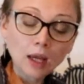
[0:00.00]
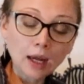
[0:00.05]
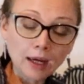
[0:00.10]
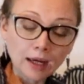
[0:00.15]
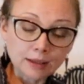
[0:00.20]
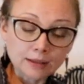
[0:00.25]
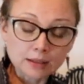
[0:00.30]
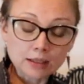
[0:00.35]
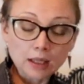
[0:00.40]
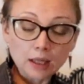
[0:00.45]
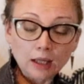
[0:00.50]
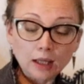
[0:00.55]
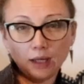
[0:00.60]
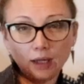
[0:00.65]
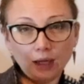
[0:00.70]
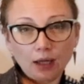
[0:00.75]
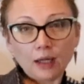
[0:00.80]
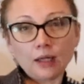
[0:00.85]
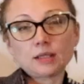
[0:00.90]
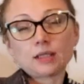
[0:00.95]
And
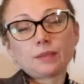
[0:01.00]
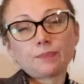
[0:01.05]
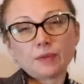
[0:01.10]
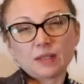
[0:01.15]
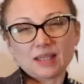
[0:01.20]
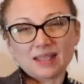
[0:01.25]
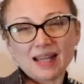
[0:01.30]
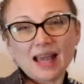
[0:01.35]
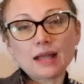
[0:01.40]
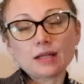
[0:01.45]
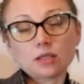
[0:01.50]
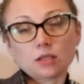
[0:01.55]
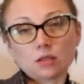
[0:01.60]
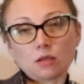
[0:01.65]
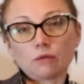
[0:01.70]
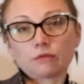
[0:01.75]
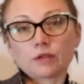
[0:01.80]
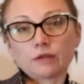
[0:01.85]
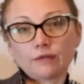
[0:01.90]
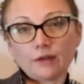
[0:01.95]

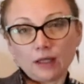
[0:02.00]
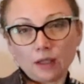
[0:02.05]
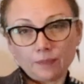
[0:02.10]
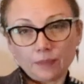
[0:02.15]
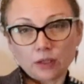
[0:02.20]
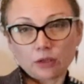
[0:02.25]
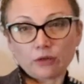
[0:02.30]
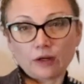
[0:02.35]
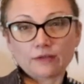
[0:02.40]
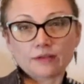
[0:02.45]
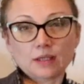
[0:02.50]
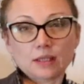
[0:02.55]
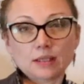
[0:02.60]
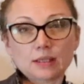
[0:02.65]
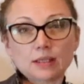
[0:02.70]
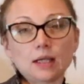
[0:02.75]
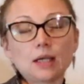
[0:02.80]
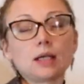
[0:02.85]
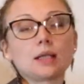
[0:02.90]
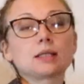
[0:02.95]
80% of developing Graves'
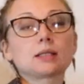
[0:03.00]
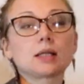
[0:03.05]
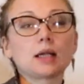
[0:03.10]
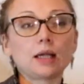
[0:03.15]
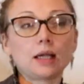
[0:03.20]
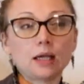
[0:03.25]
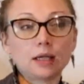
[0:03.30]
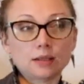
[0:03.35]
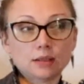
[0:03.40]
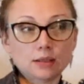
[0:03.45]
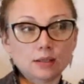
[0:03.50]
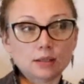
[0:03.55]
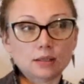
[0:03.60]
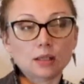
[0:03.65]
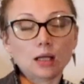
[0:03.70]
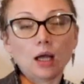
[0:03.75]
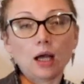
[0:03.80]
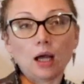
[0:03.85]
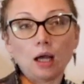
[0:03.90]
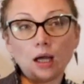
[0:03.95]
disease
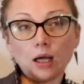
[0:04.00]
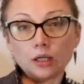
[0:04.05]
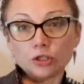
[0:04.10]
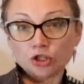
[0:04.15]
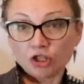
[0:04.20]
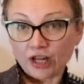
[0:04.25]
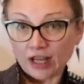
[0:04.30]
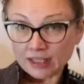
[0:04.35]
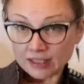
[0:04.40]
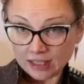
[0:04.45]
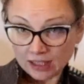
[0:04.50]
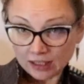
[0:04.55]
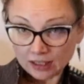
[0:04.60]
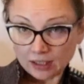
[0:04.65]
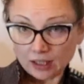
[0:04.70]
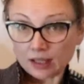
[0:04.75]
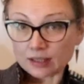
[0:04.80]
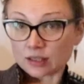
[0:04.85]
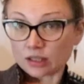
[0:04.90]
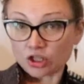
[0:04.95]
is genetic,
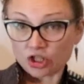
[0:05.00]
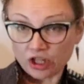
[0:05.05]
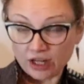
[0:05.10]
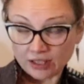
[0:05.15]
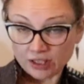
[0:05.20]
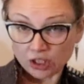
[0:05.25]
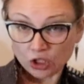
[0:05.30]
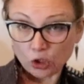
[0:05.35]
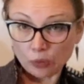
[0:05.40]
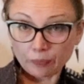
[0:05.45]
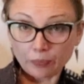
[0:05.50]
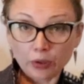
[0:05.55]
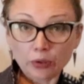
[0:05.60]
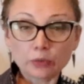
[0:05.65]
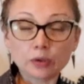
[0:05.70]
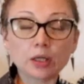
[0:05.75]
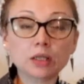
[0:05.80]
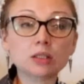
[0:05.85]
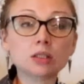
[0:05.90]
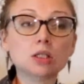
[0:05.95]
has a genetic
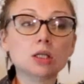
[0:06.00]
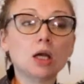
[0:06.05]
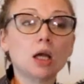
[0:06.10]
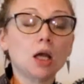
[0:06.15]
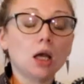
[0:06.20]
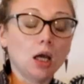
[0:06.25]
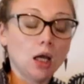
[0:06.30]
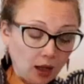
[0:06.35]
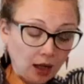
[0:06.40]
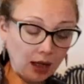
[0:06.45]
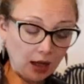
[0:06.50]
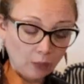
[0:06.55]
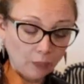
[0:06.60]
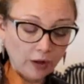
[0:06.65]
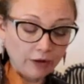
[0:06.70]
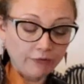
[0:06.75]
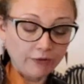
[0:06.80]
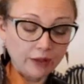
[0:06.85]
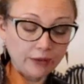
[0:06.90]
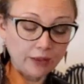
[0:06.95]
component.
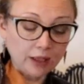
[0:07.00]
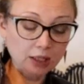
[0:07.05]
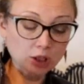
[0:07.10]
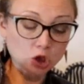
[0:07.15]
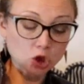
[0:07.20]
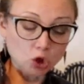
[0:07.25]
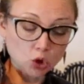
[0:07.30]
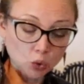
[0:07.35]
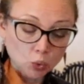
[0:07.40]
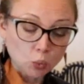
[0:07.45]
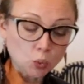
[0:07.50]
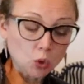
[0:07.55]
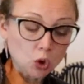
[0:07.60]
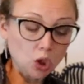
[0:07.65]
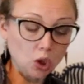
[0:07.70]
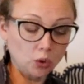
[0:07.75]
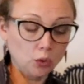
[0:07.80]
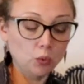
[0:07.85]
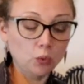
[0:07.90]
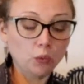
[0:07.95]
However, they do
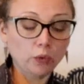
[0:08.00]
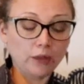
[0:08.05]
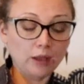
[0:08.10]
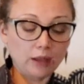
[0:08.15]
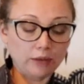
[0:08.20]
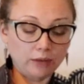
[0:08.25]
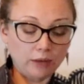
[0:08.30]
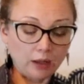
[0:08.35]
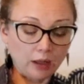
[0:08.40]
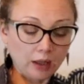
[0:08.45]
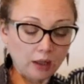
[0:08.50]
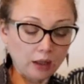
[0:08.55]
know that